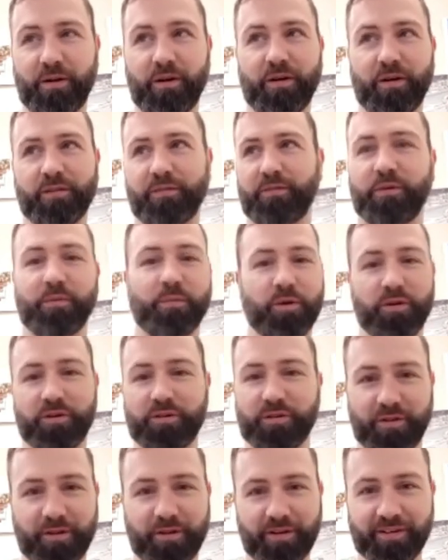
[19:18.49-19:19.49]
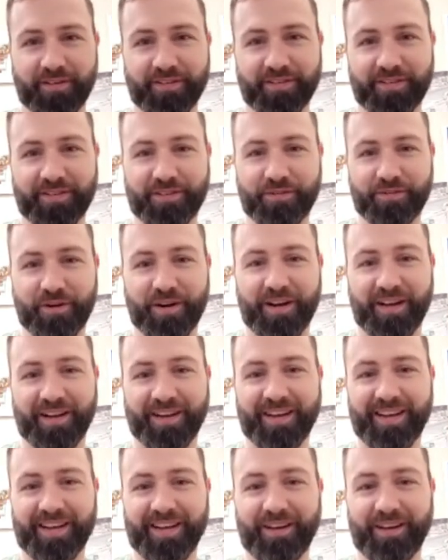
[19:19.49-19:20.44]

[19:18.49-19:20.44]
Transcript: all of your martial arts training